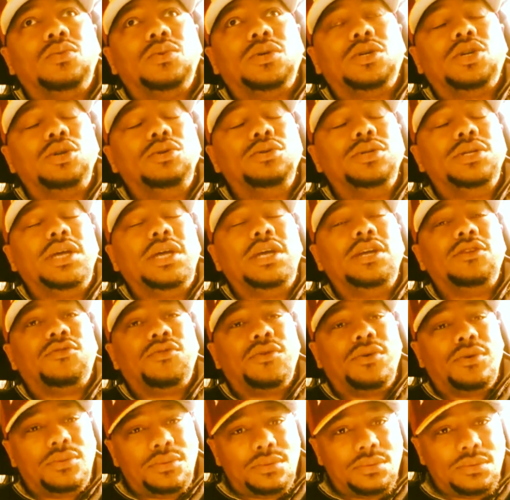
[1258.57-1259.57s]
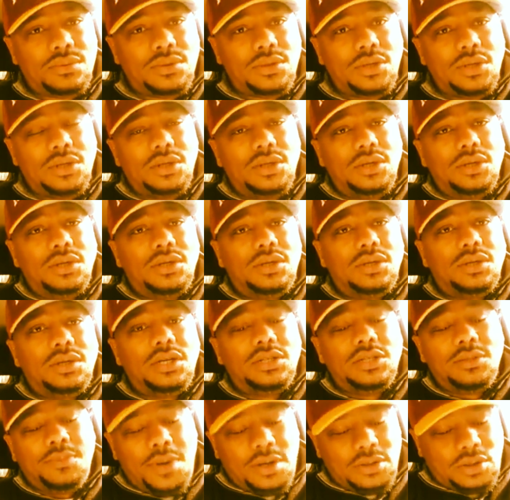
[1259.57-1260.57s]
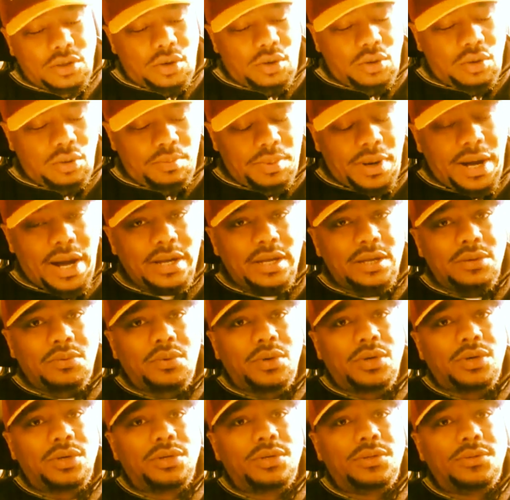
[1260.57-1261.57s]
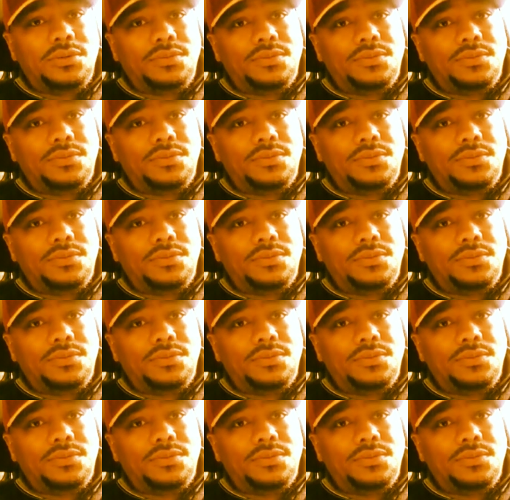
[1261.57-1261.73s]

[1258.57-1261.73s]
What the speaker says: including the intro. It's about the whole body of work.